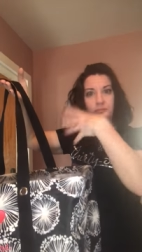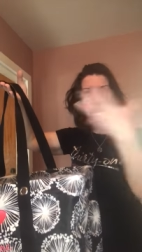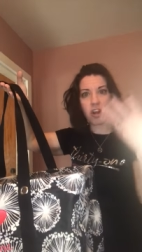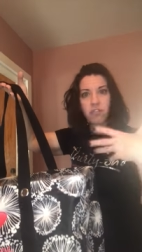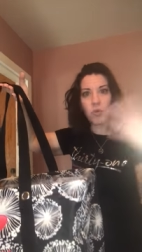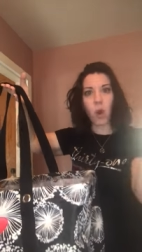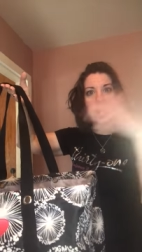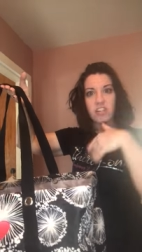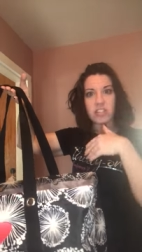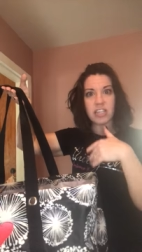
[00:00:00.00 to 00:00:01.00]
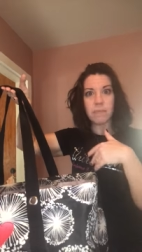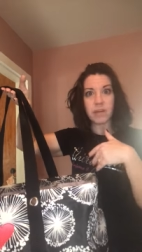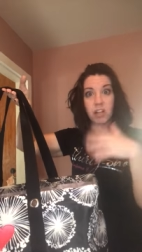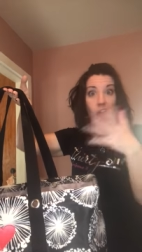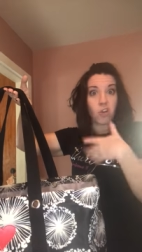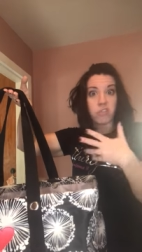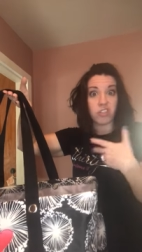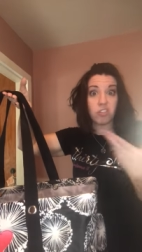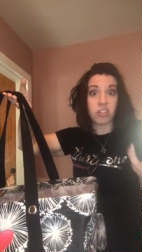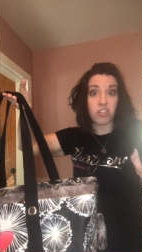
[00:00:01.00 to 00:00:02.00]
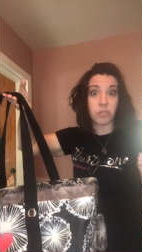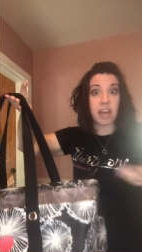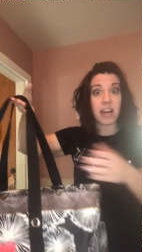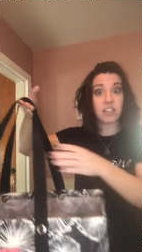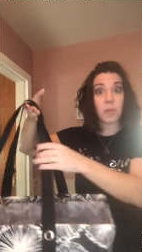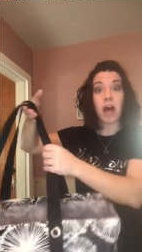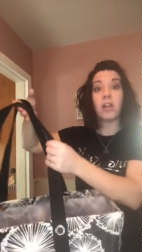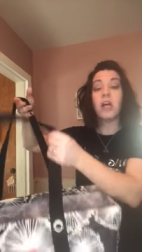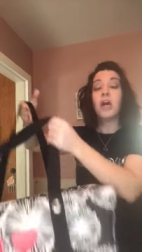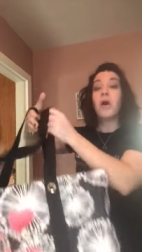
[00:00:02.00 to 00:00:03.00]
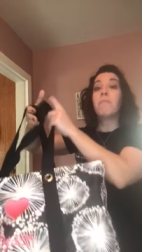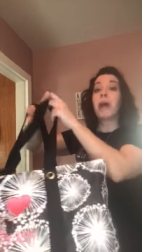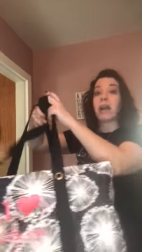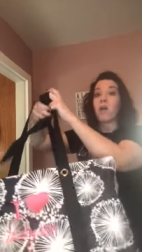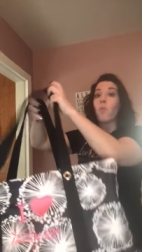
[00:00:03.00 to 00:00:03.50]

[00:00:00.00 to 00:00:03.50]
you know, if you wanna just keep it closed, you can do that as well. But